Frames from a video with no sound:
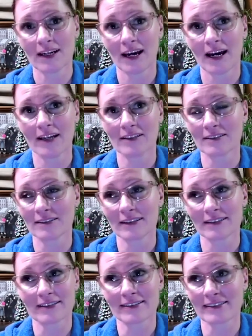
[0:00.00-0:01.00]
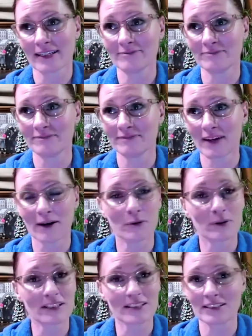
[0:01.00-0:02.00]
And as I said, I want
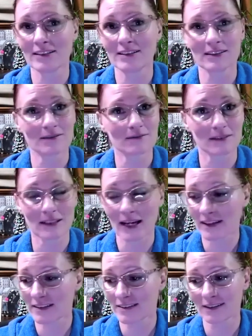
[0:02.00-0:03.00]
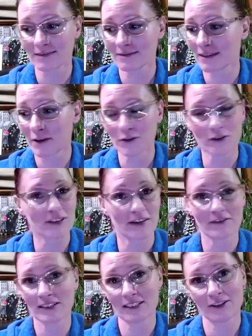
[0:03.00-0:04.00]
to see it last another
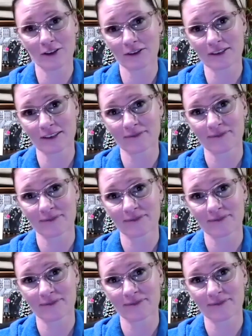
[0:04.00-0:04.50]
70 years.